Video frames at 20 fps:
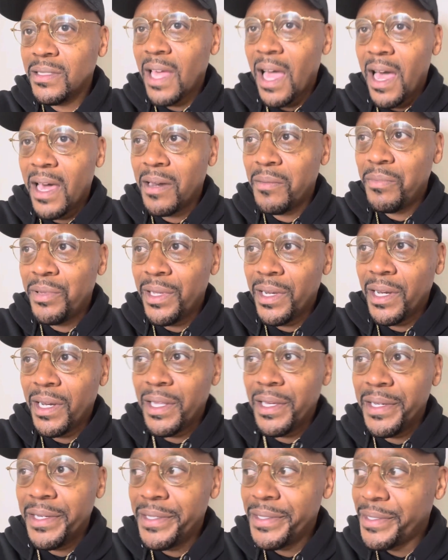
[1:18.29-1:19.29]
I'd have been
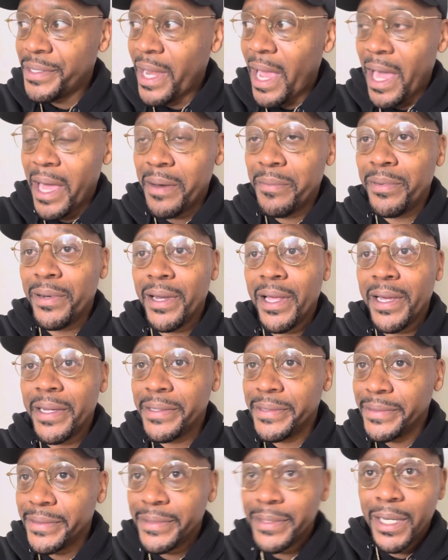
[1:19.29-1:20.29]
lunch. I'd have been
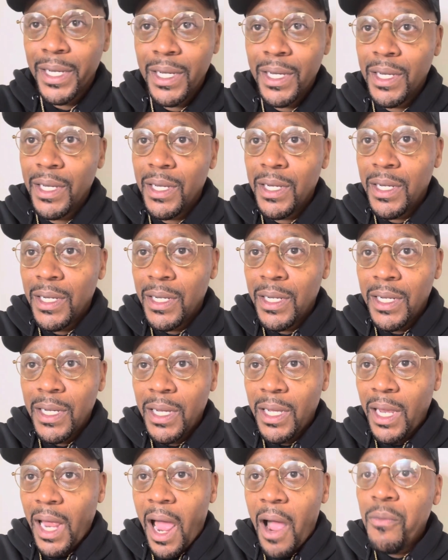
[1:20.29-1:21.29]
like,
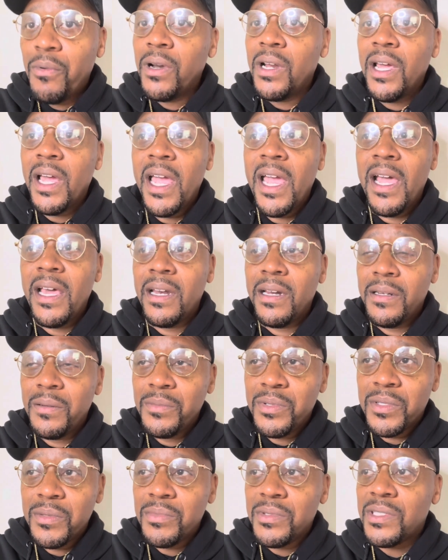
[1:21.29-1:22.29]
I would have handed him
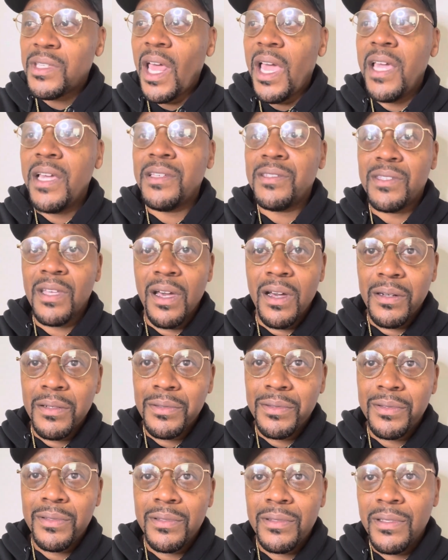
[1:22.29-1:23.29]
some steak
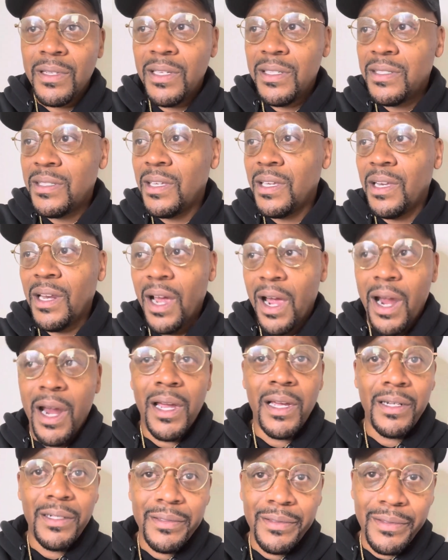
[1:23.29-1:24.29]
sauce and said, all
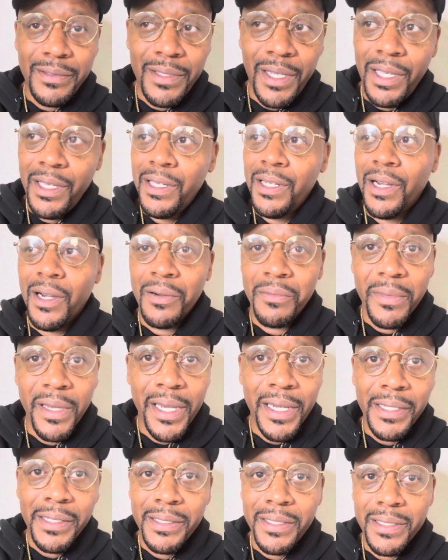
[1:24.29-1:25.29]
right, here you go,
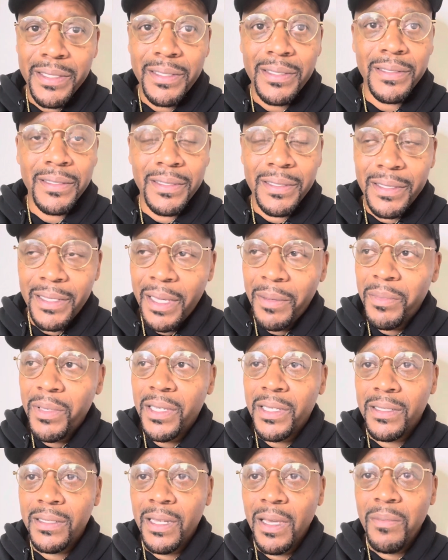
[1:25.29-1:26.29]
man. Just let
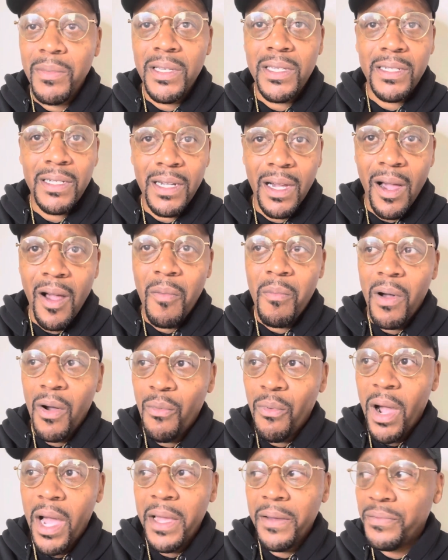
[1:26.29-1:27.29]
me let me call my
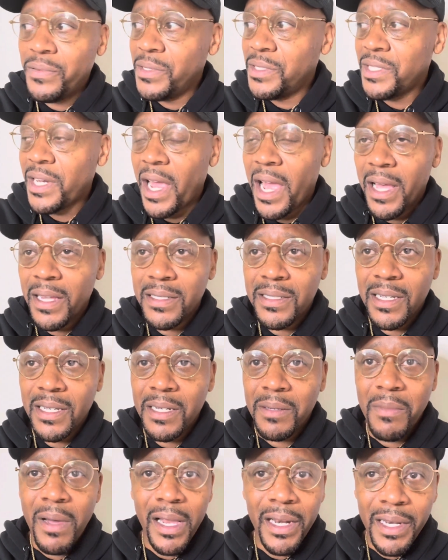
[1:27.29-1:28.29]
wife and child, tell
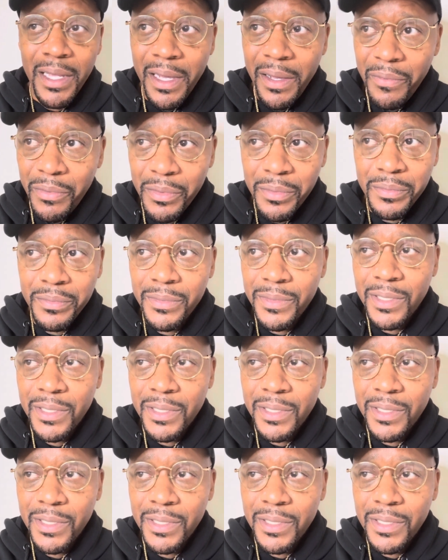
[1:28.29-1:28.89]
them I love them.